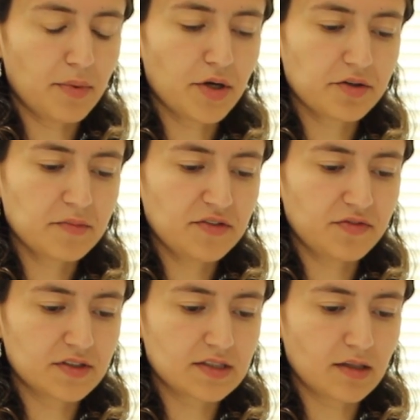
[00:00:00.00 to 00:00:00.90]
Part of me
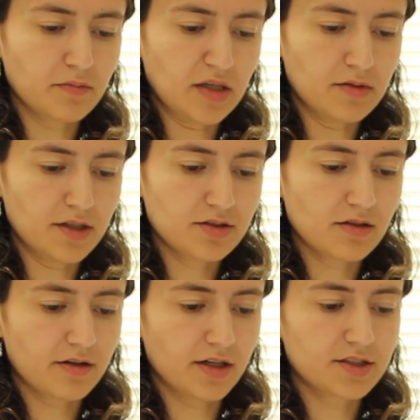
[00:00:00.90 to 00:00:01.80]
feels like maybe I
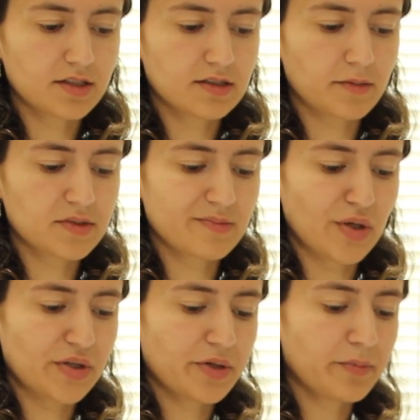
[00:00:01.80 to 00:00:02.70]
should crush these up
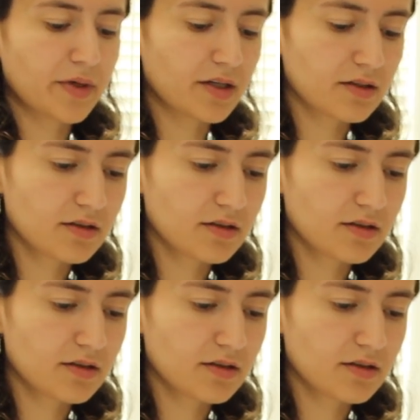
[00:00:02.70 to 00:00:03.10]
smaller, but